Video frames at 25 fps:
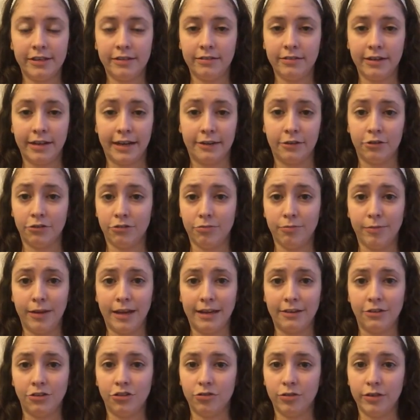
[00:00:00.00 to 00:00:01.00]
connect with
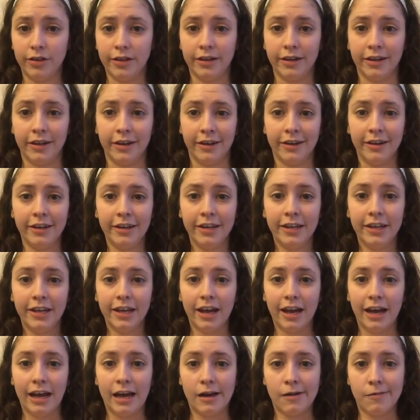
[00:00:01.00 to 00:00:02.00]
me on Twitter,
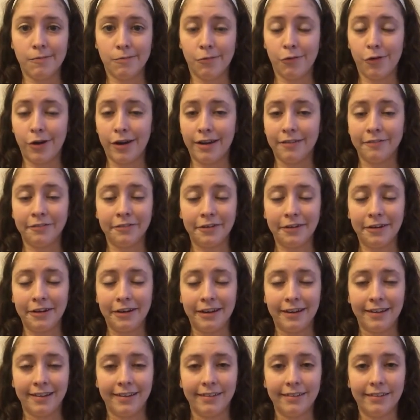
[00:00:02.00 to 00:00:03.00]
whatever
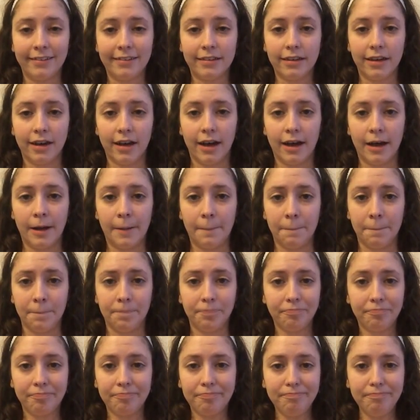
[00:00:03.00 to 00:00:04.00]
it is.
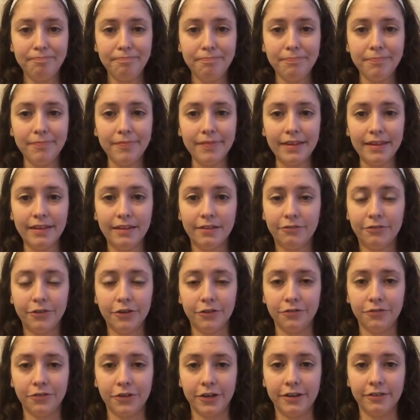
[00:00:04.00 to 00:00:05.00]

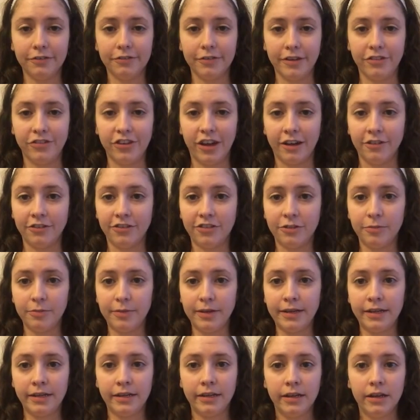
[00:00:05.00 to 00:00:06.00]
Feel free to reach out to
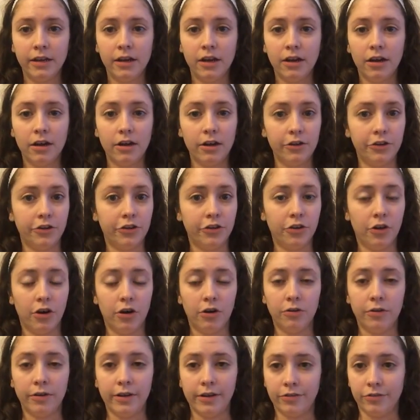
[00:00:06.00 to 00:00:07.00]
me. You can
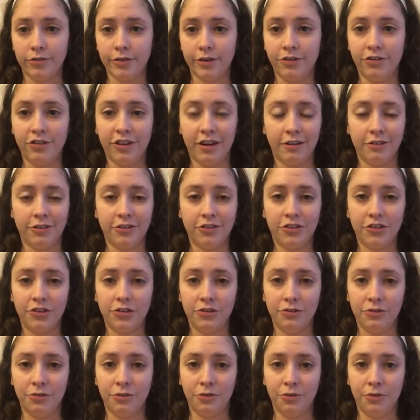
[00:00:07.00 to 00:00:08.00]
always reach out
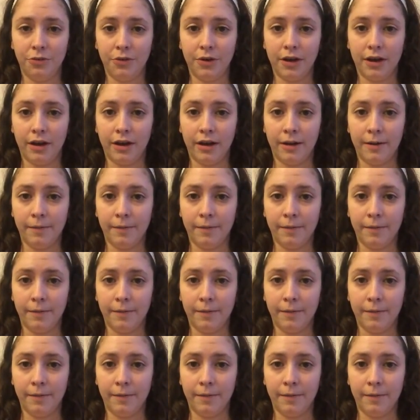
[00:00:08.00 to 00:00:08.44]
to